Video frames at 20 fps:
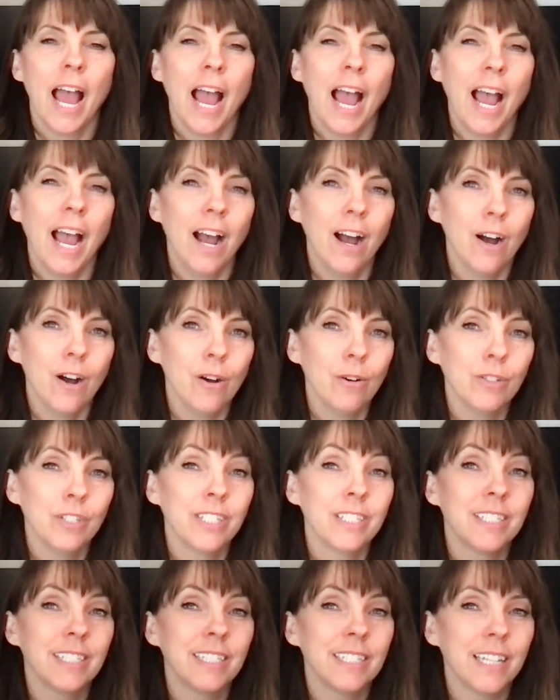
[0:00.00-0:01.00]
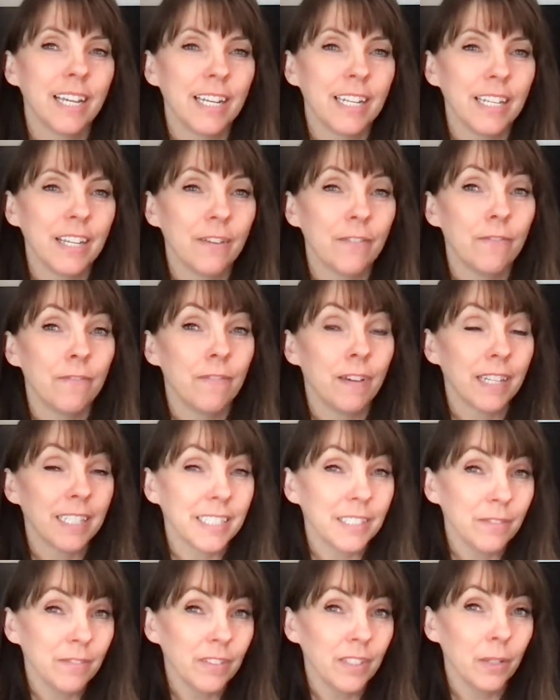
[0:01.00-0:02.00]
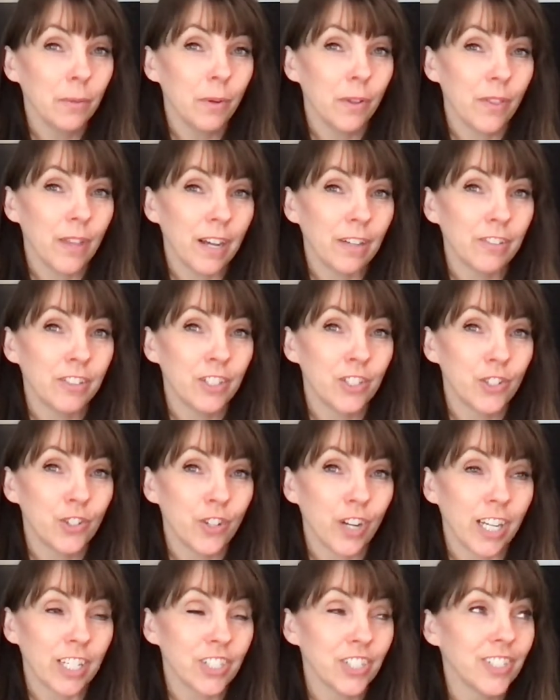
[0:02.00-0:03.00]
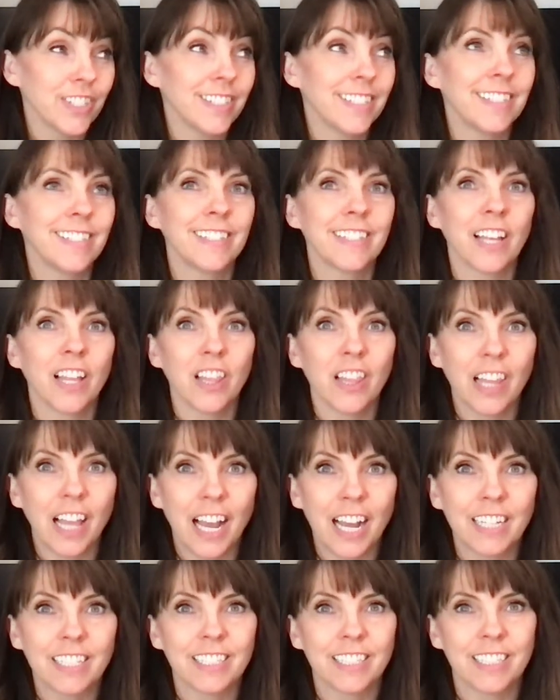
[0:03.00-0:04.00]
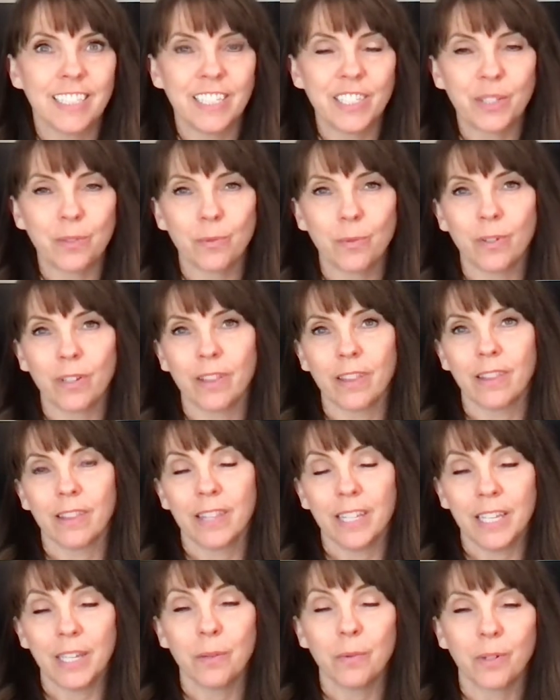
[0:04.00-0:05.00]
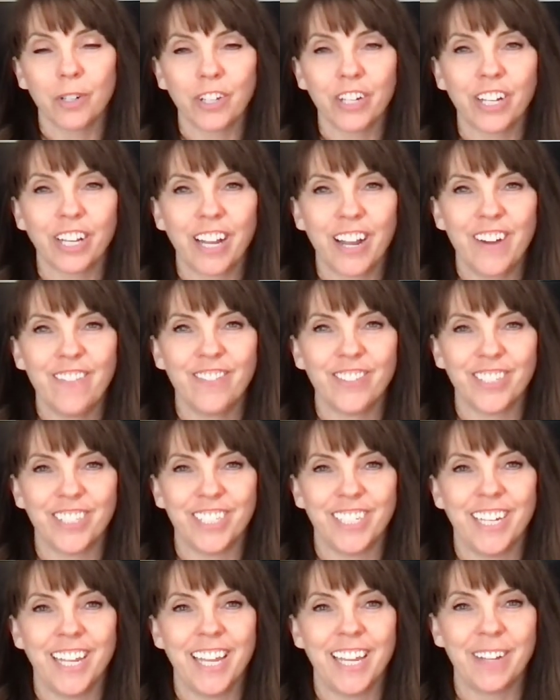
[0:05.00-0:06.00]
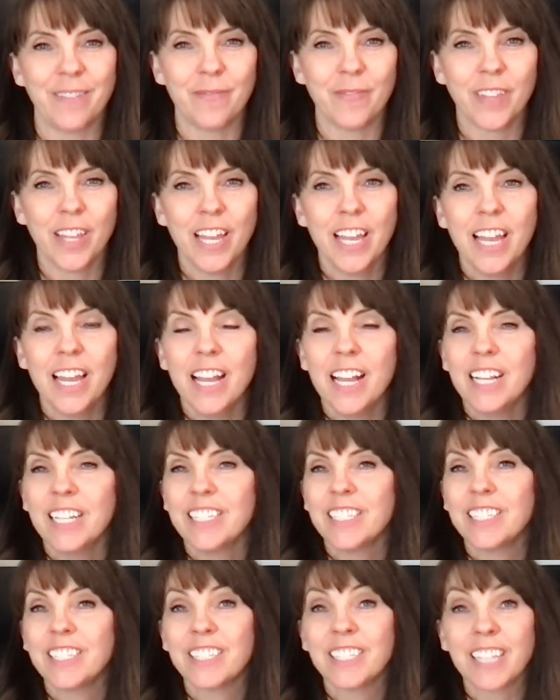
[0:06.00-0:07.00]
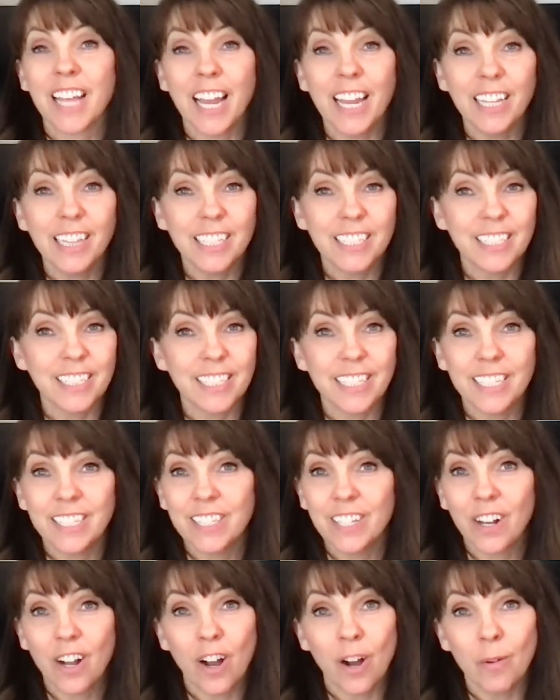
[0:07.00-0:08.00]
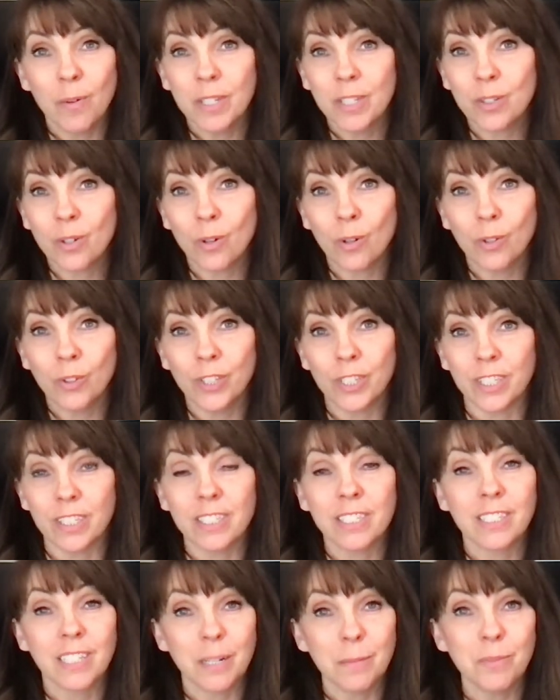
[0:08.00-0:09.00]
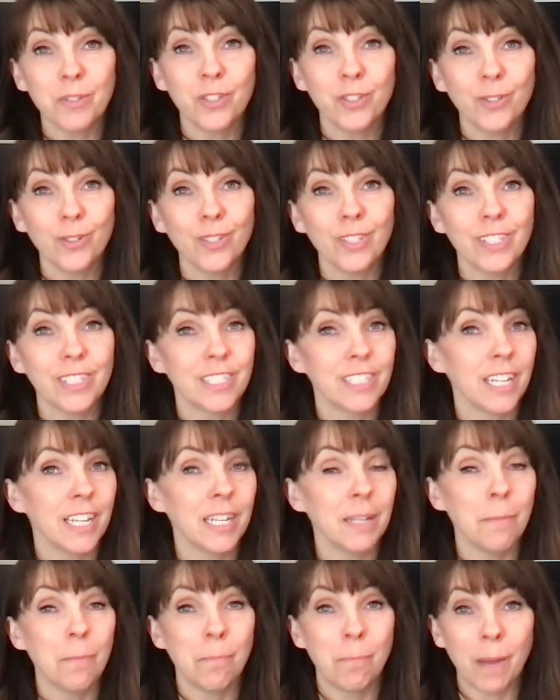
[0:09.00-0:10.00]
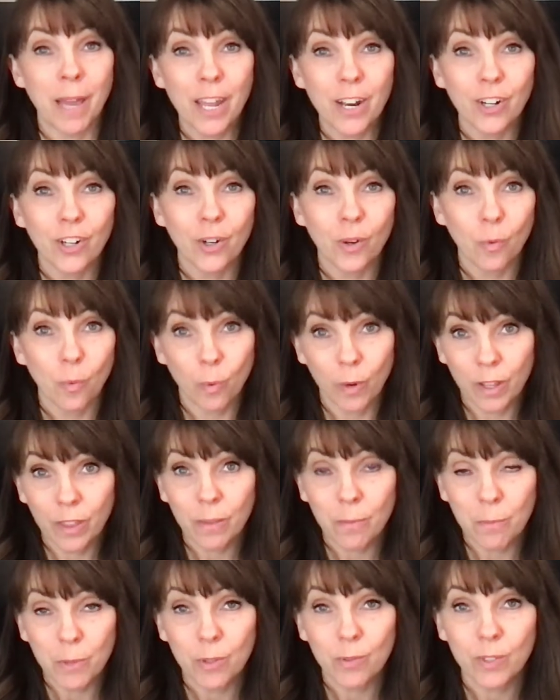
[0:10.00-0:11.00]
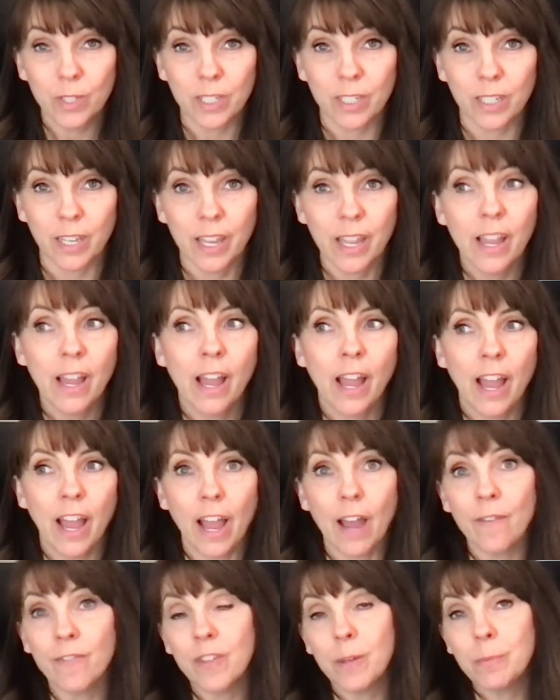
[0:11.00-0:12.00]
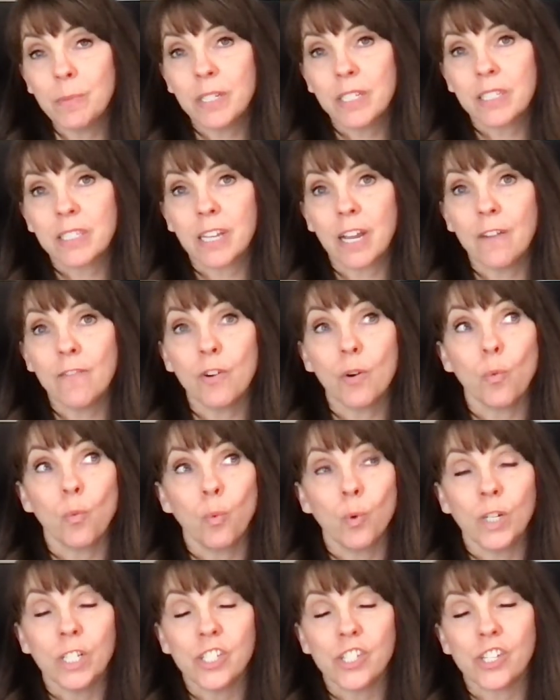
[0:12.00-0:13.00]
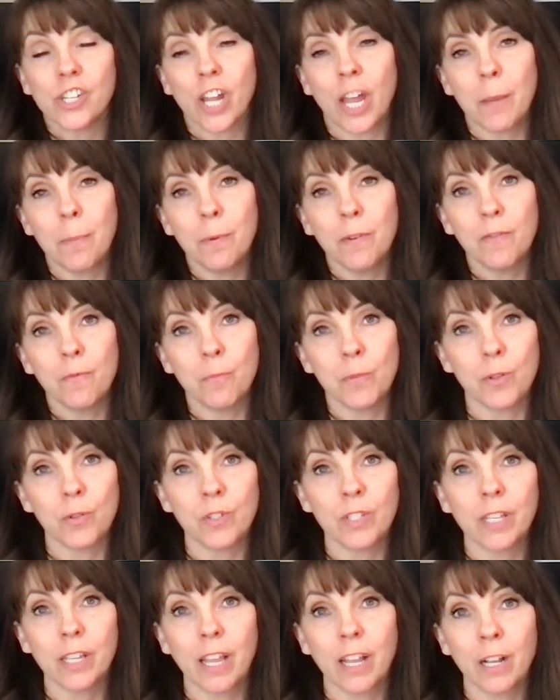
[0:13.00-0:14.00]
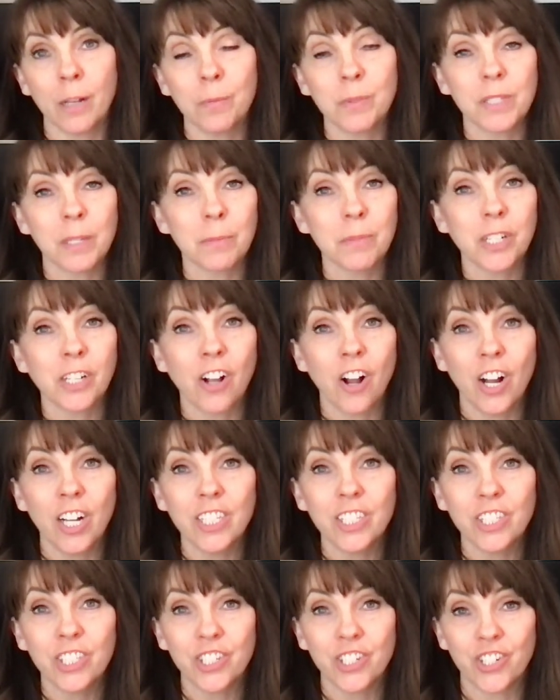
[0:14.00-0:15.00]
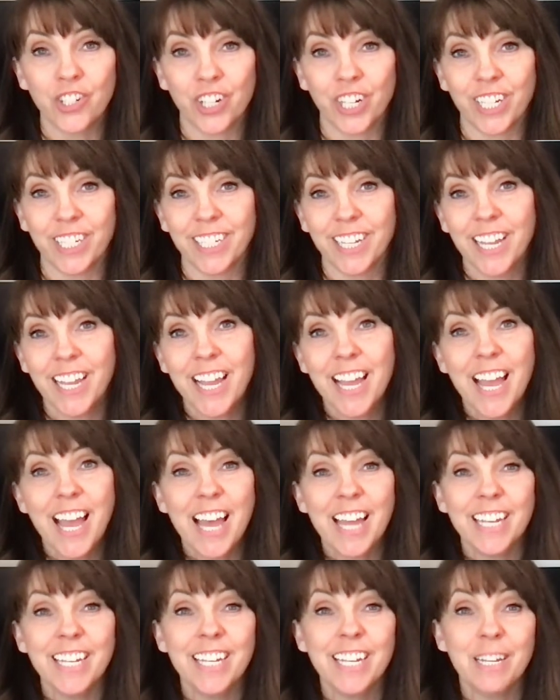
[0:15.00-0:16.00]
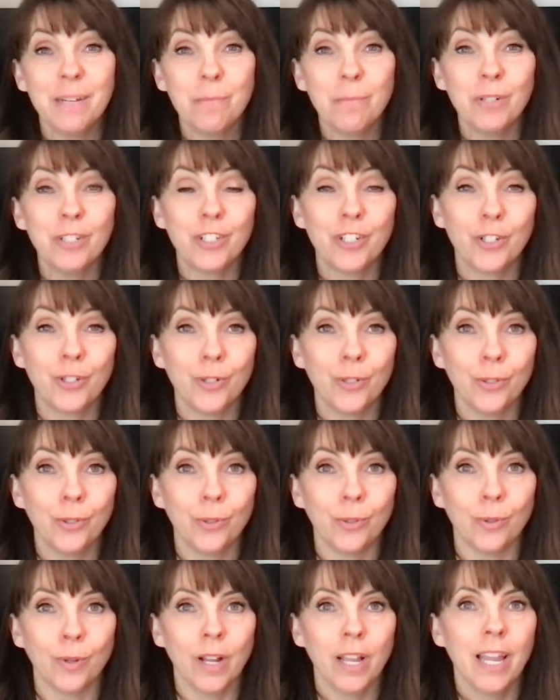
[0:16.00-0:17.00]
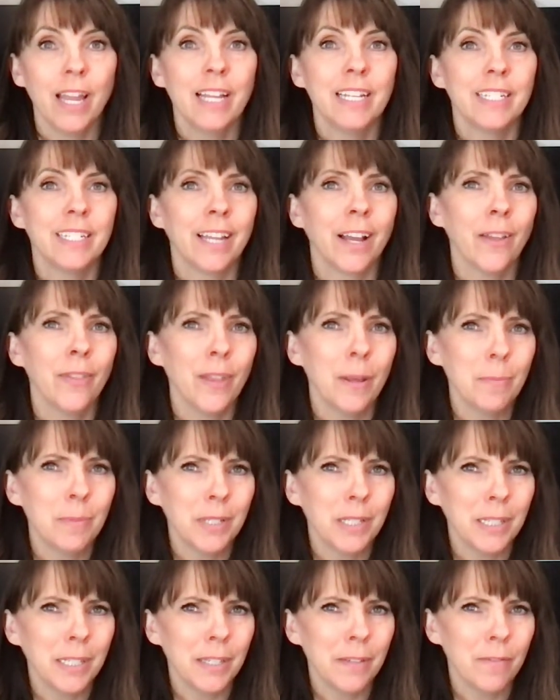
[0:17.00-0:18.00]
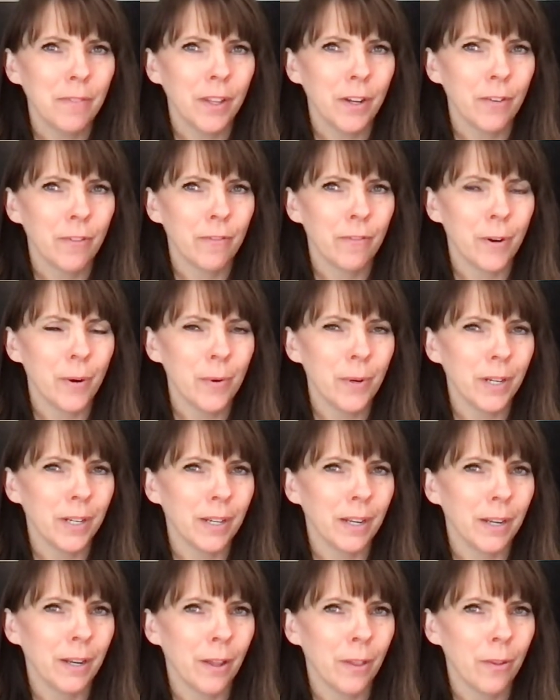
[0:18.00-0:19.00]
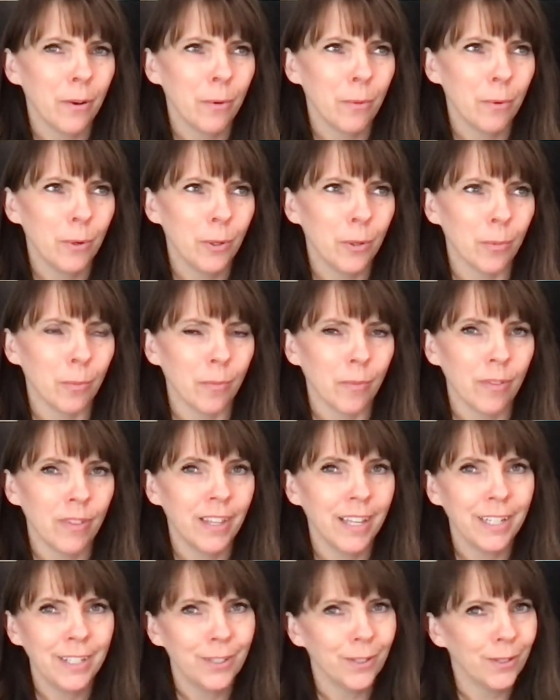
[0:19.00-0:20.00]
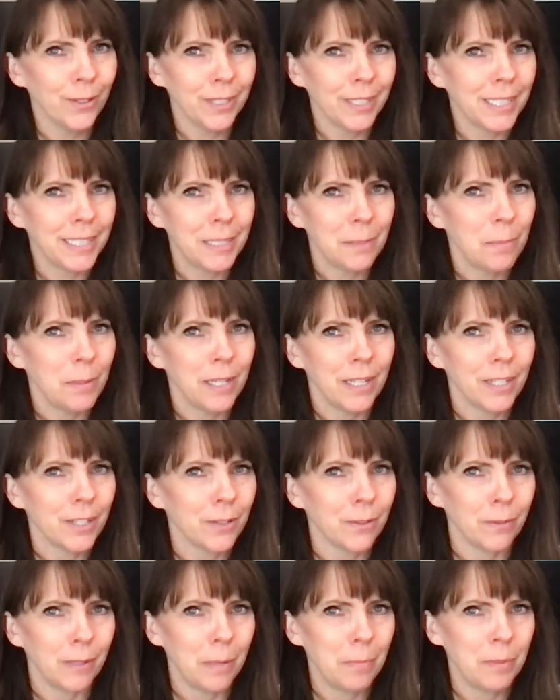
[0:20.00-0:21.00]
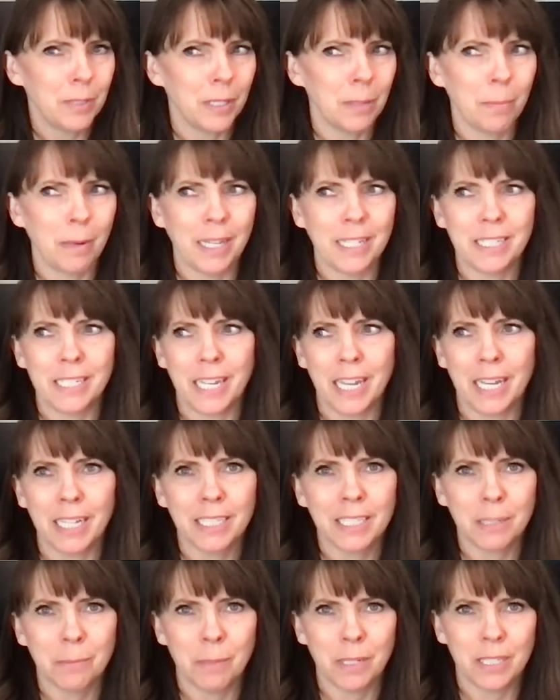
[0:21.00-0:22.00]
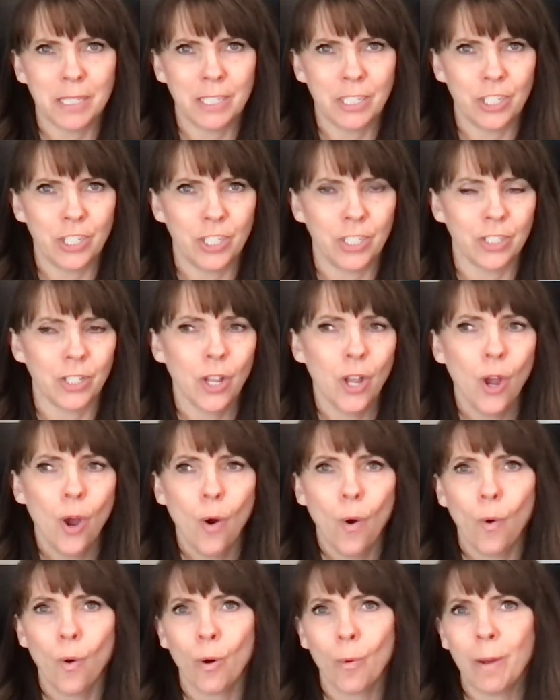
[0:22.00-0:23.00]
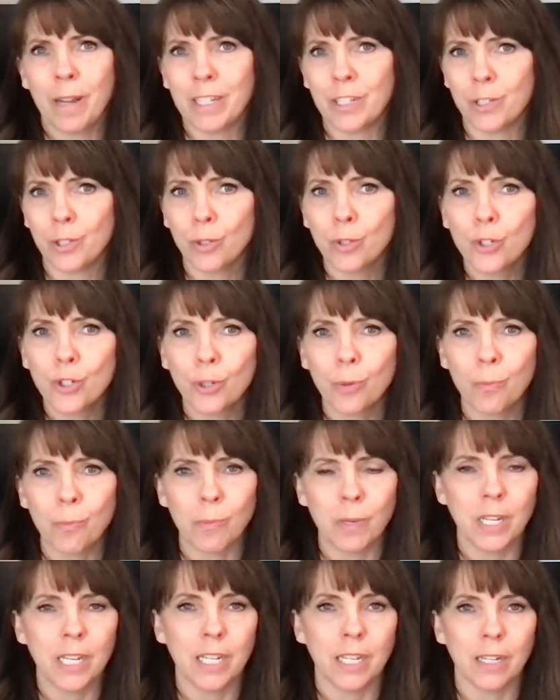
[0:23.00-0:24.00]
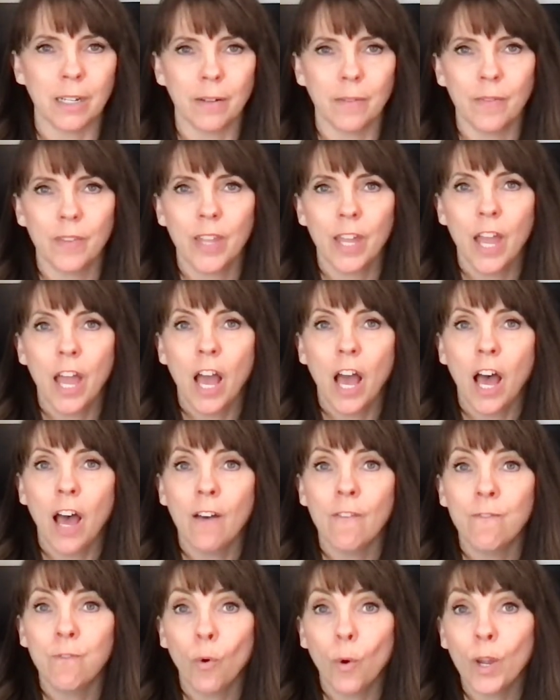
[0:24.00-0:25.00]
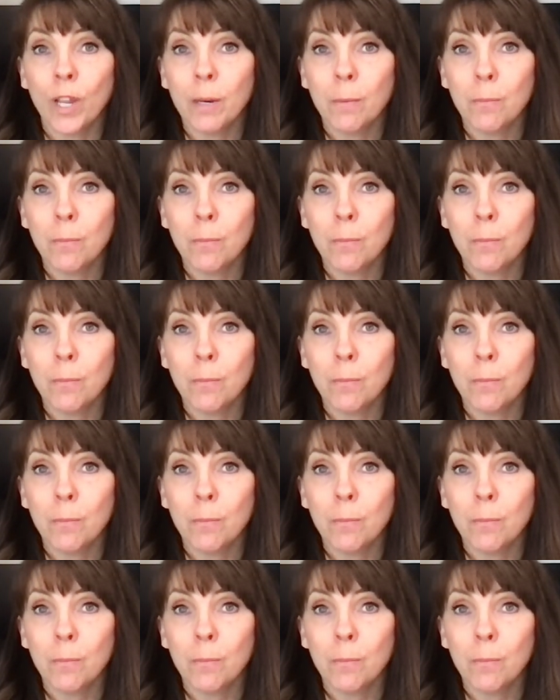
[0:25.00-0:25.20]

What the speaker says: How to study effectively without distractions is the last thing we're going to cover today. Silence isn't always golden. Some students study better with music. Have them discover which type of music helps them to concentrate. Number 2, tell them to leave their phone in another room. They don't need to be interrupted by text messages or by social media. Avoid